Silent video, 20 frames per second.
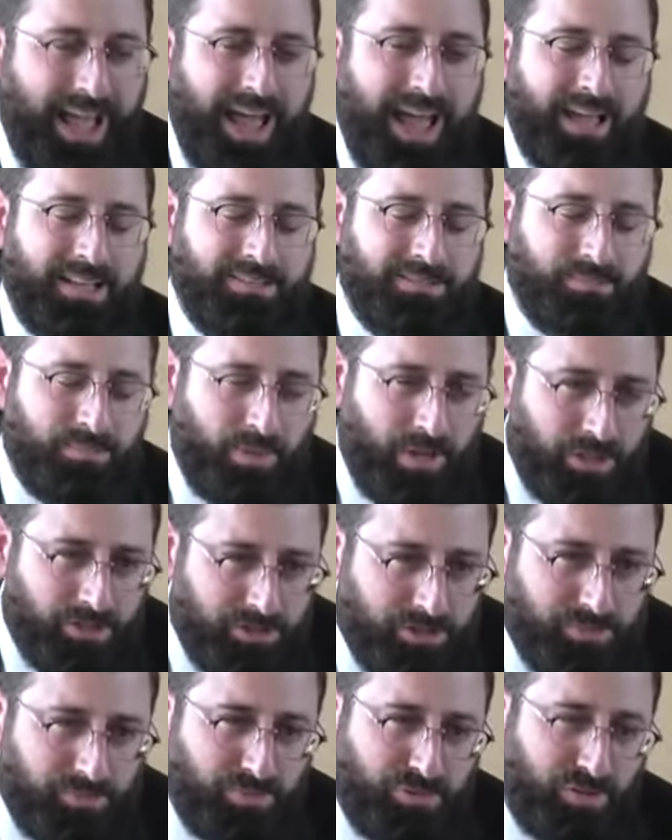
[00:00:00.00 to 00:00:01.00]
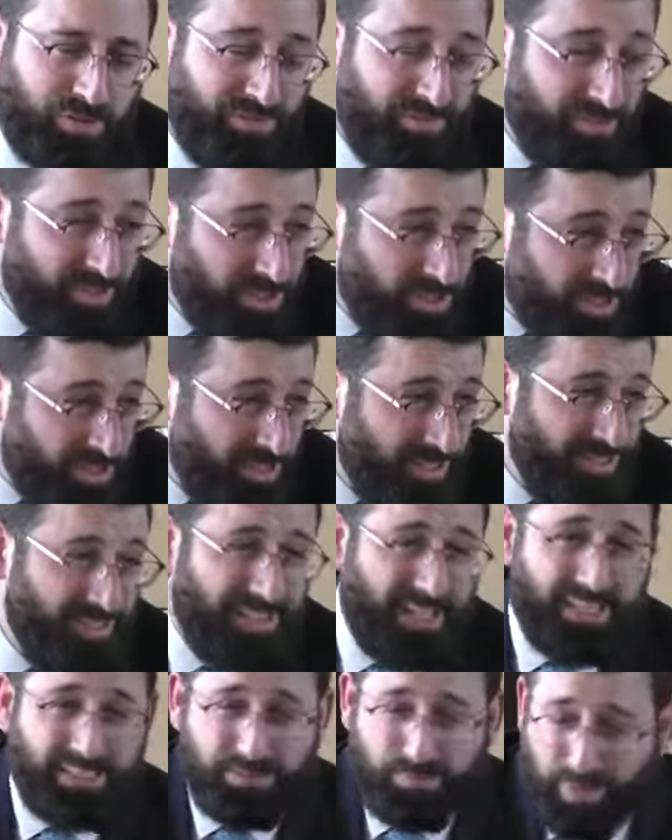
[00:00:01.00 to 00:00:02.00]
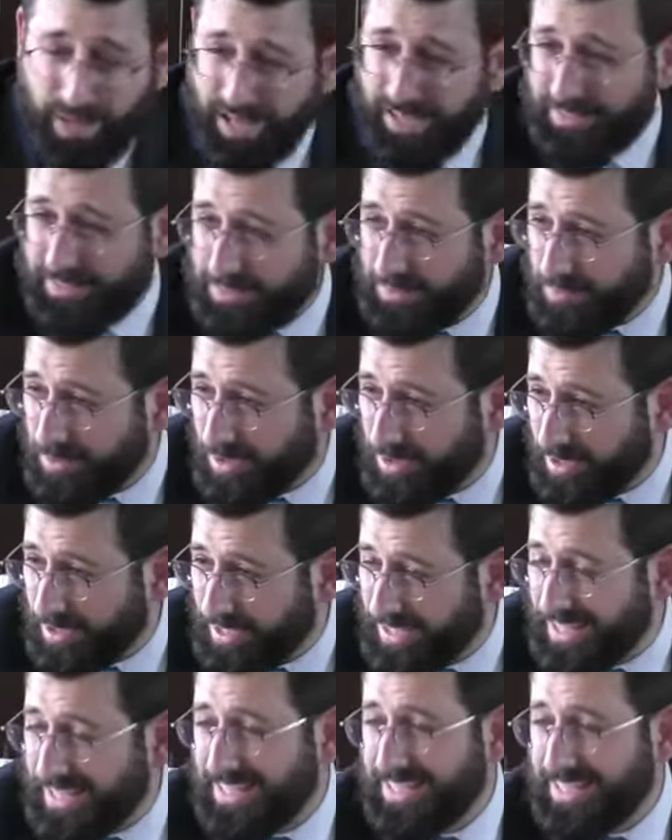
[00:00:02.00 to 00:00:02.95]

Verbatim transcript: as much provisions as possible